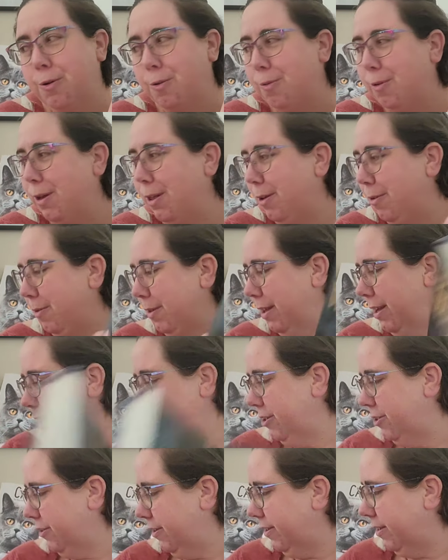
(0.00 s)
Really, really
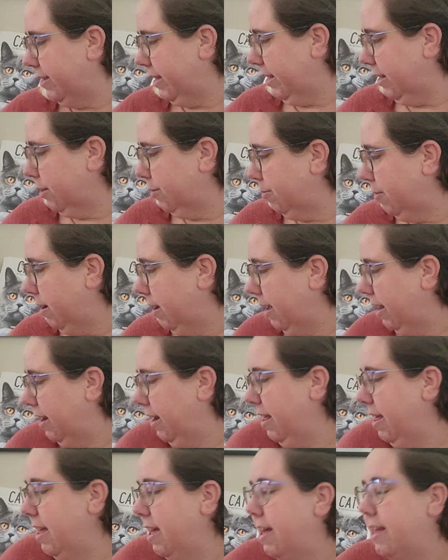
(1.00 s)
enjoyed this one.